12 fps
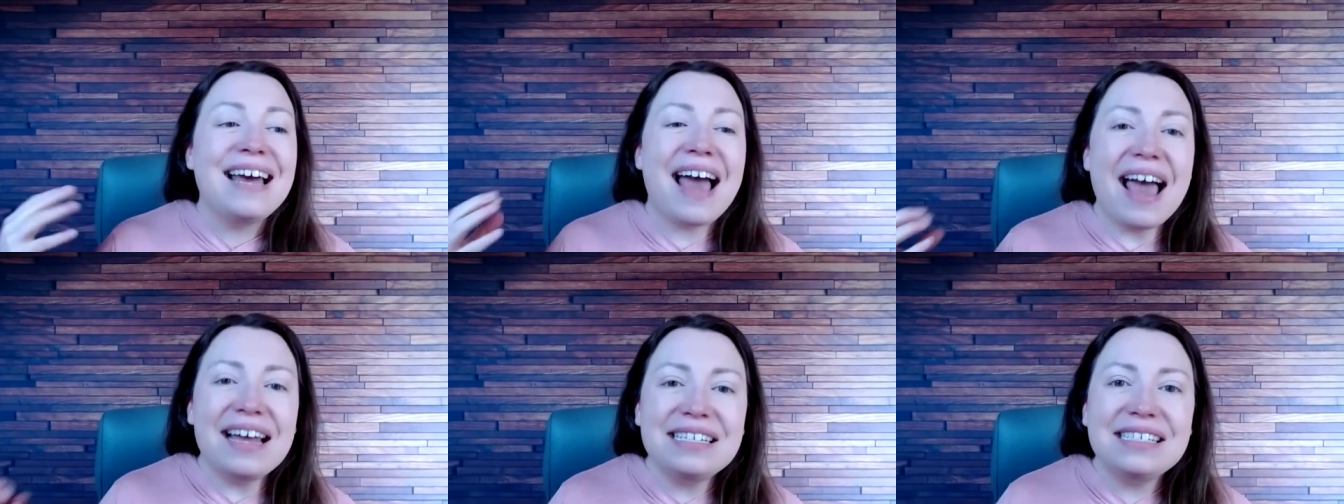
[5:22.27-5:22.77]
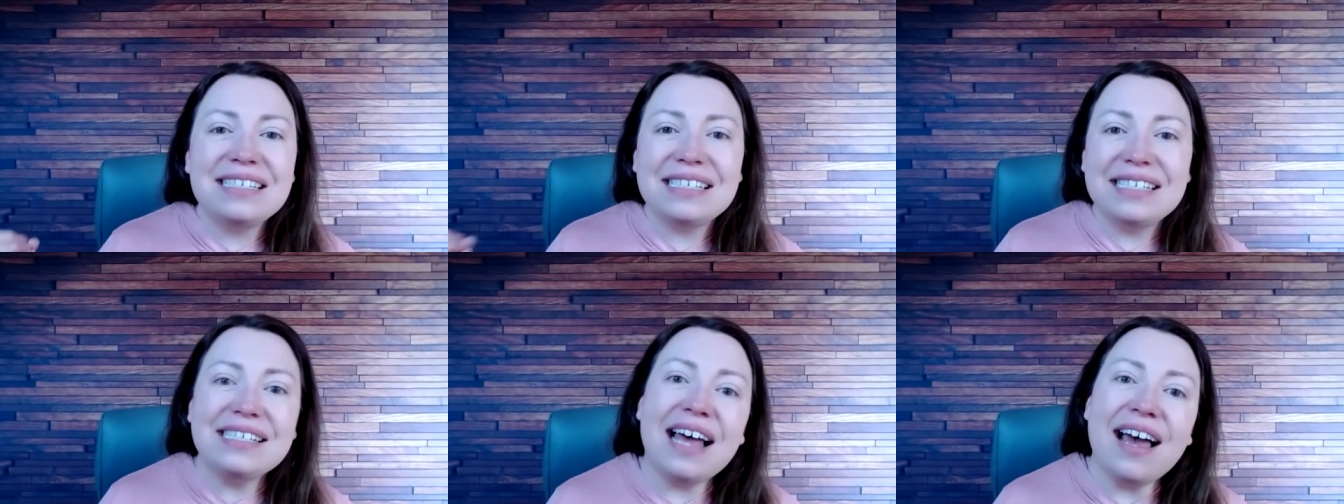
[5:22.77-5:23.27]
and
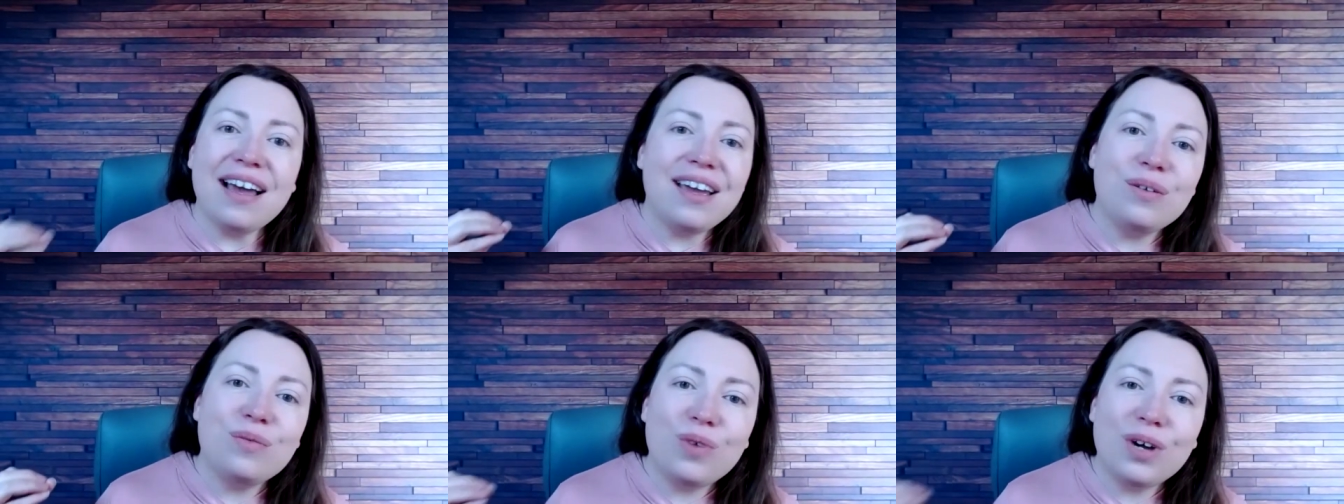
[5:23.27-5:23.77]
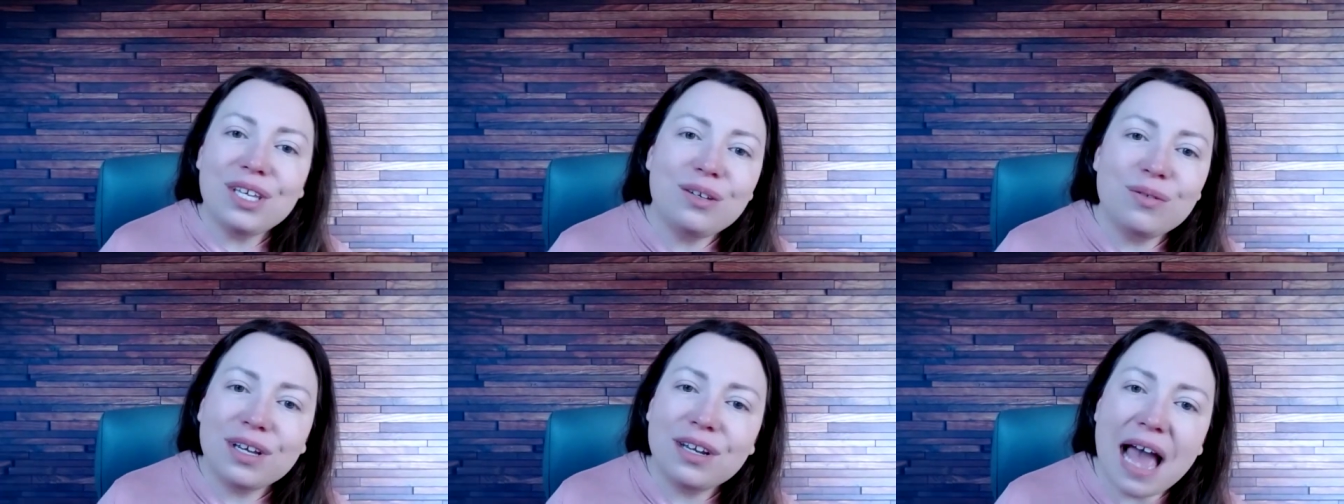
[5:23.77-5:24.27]
decide what
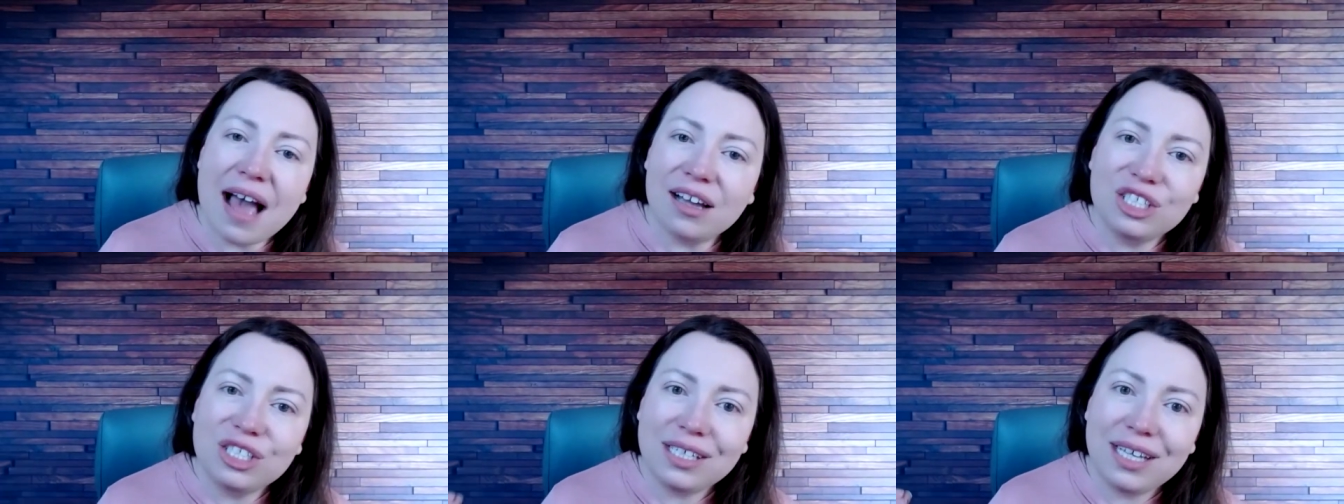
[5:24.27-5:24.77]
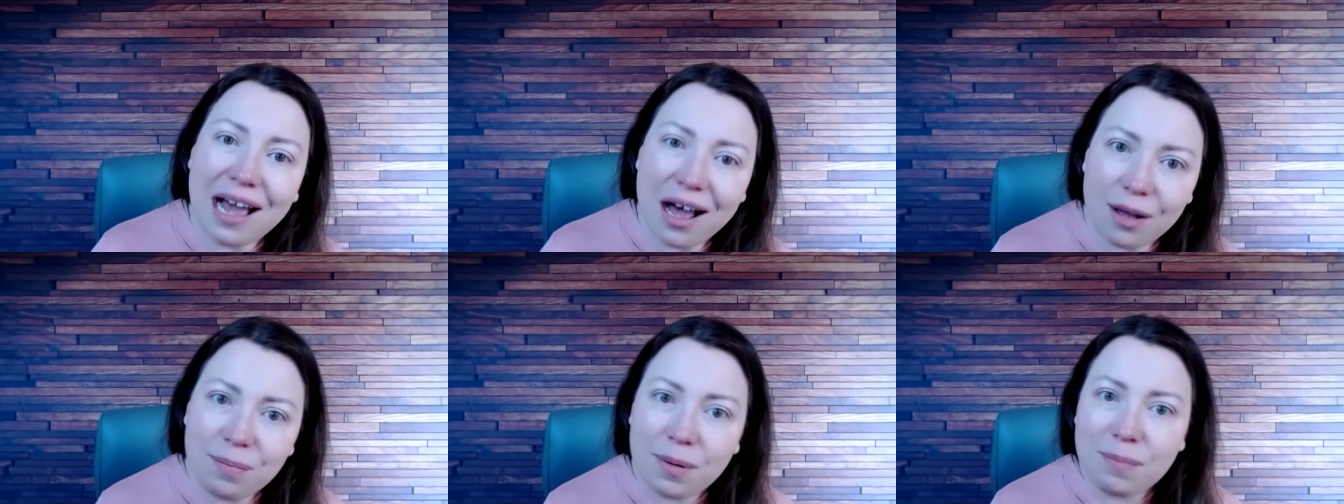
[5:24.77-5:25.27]
you can actually
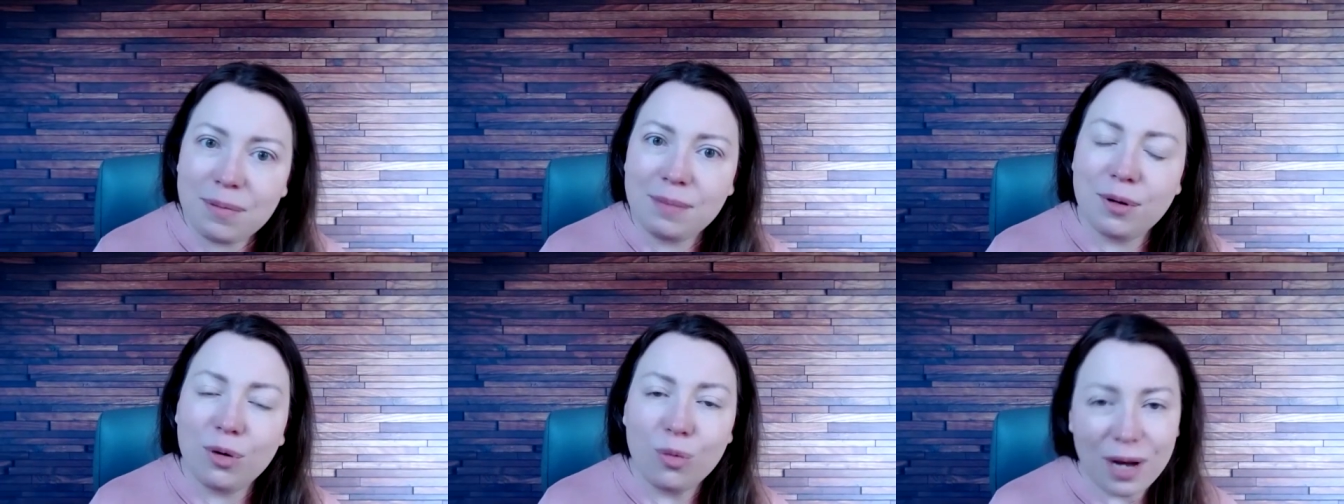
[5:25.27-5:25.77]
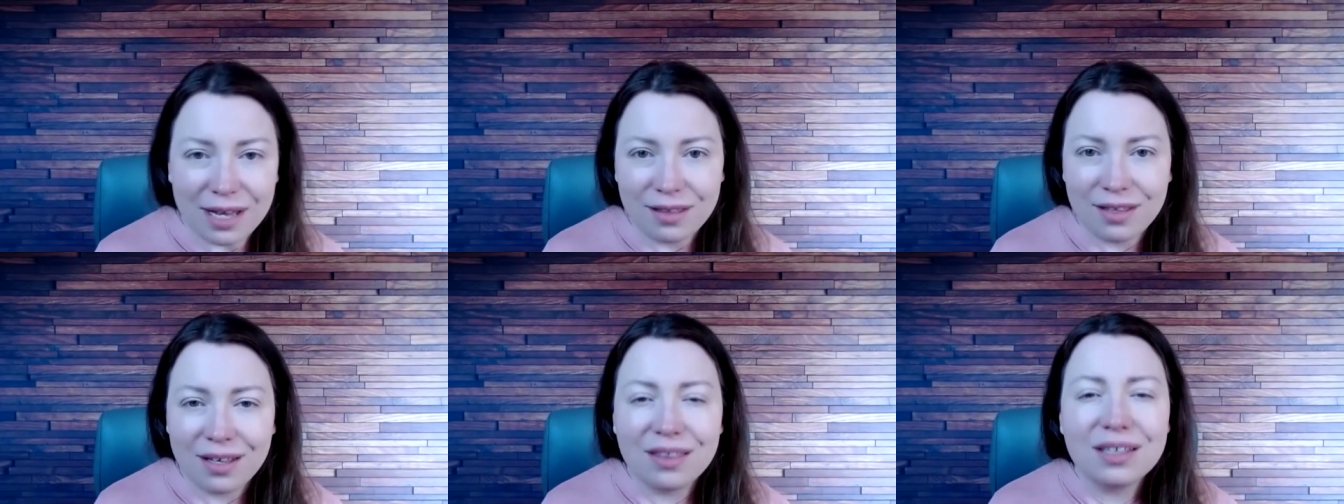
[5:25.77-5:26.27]
help people with,
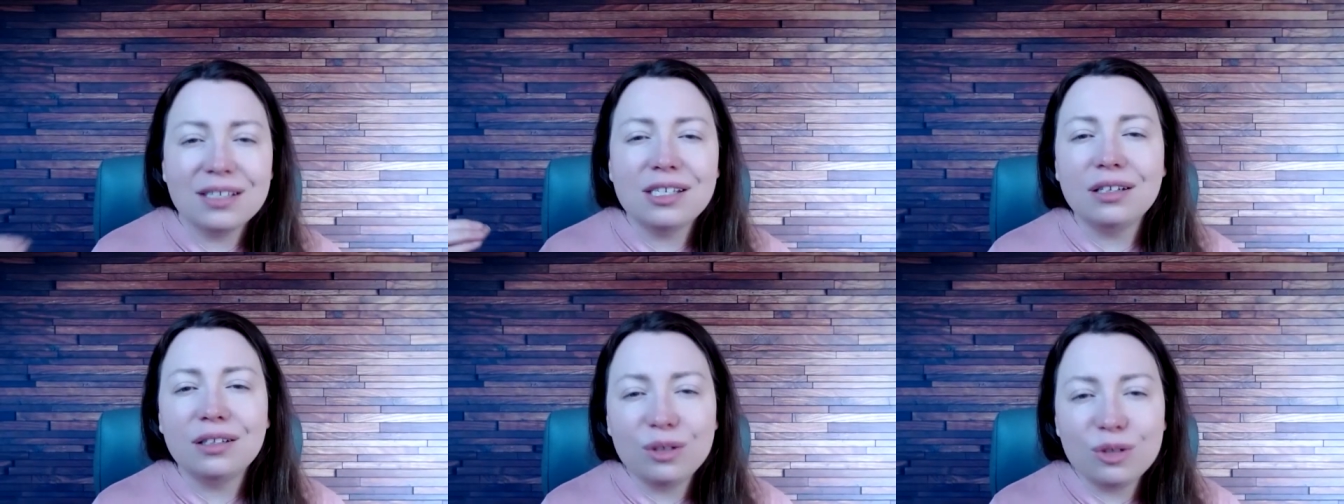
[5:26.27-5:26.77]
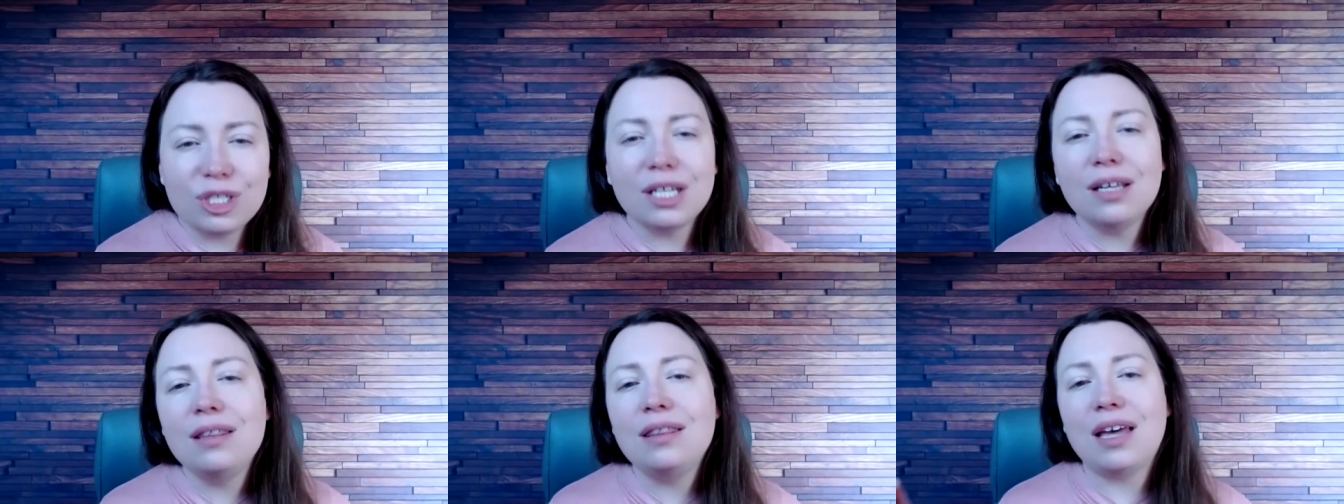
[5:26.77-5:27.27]
the
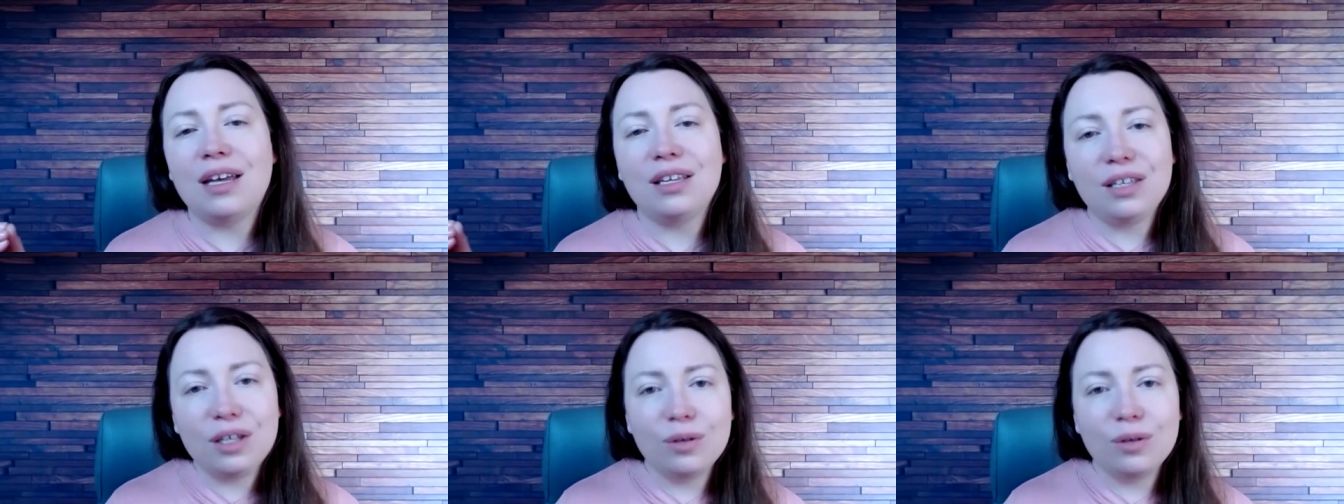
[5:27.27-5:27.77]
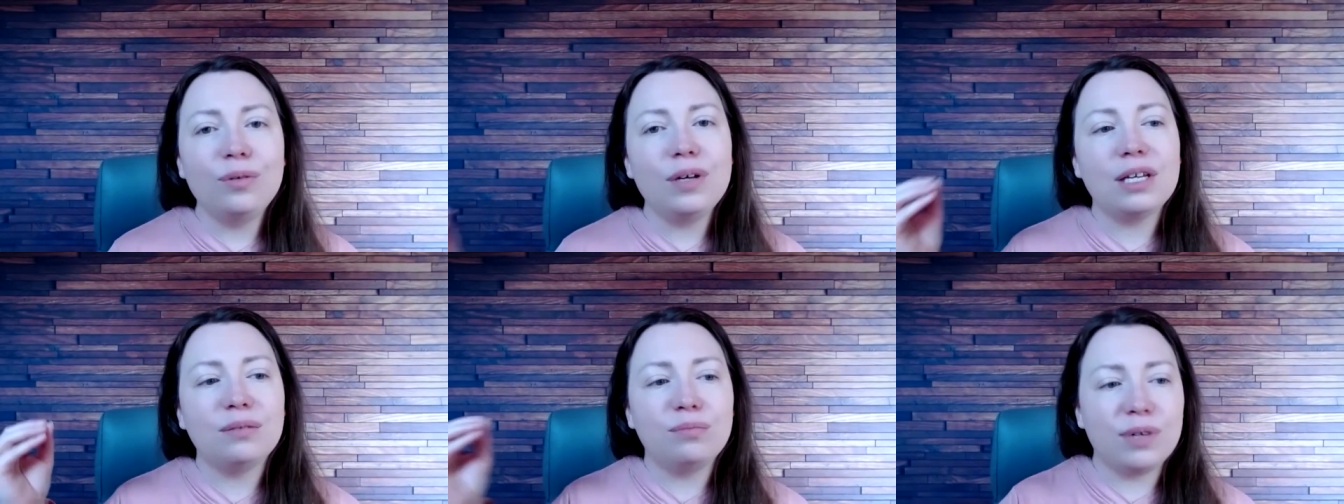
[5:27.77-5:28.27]
solution that you
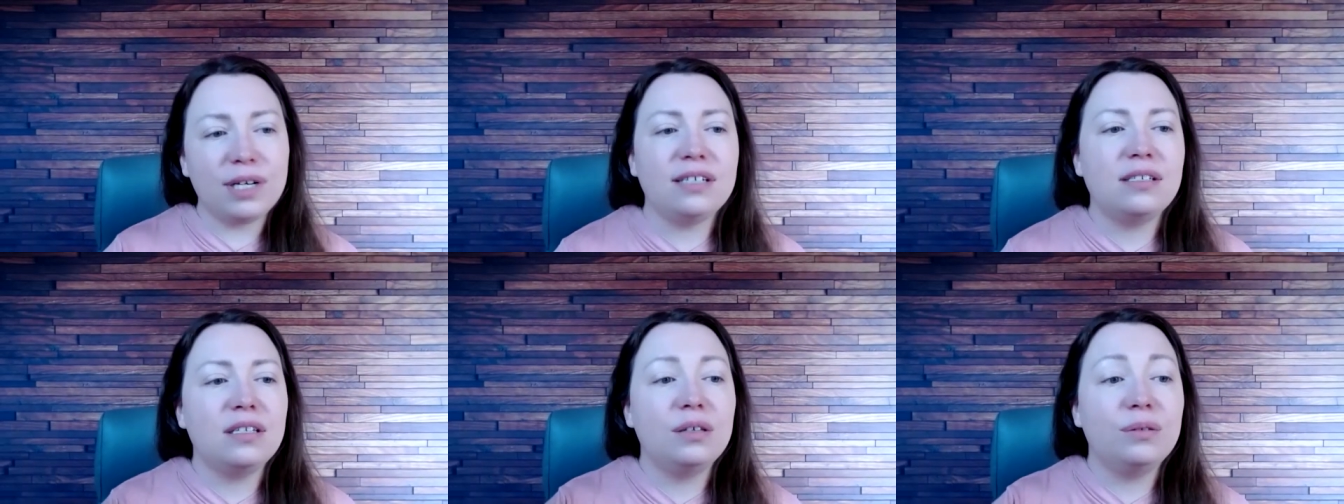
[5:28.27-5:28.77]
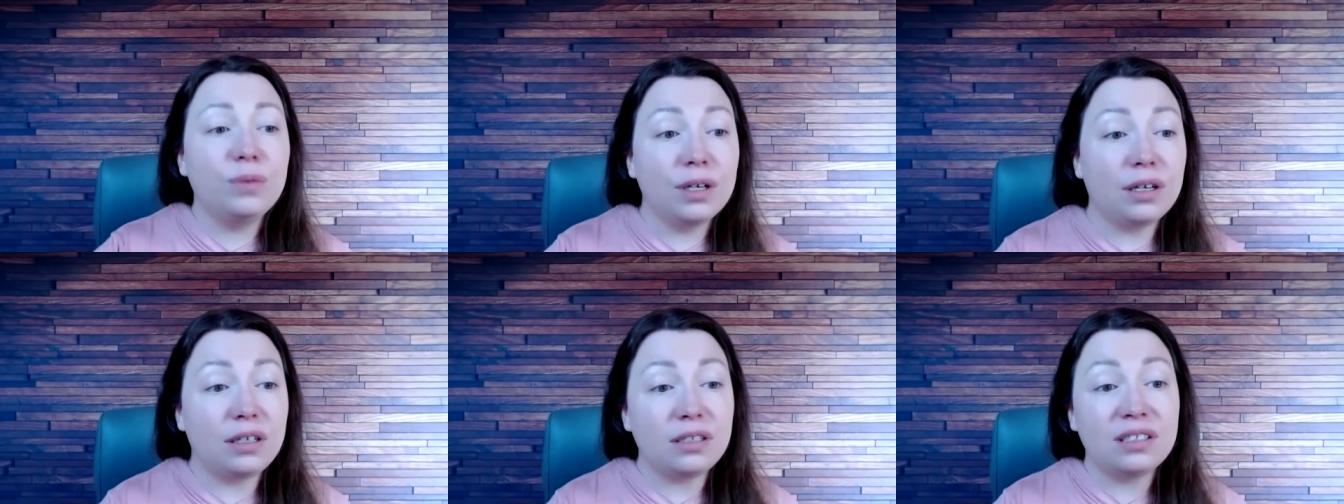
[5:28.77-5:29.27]
can bring to the
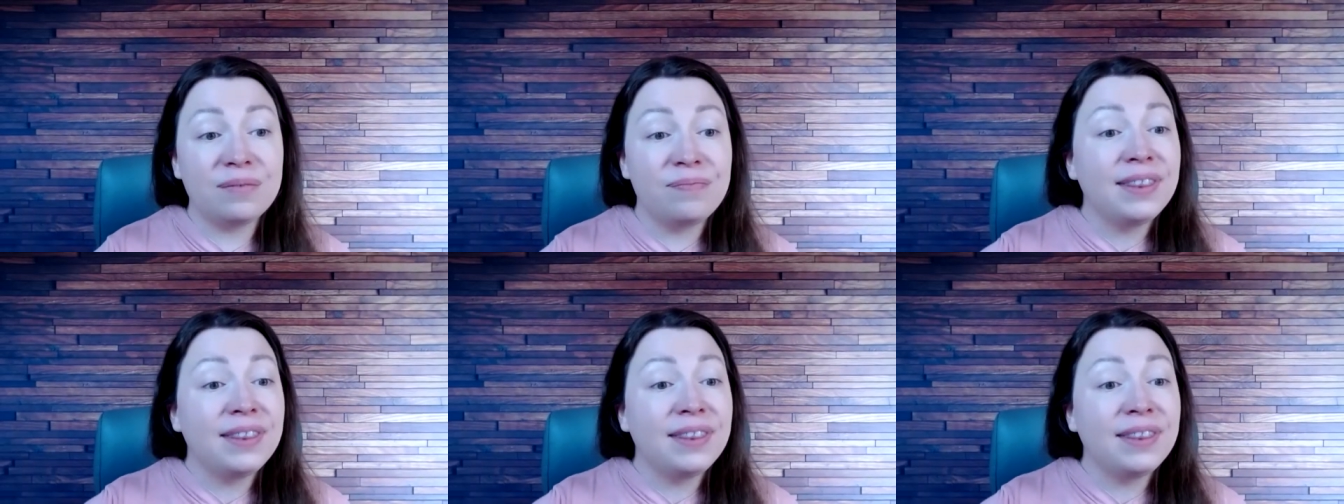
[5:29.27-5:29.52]
world.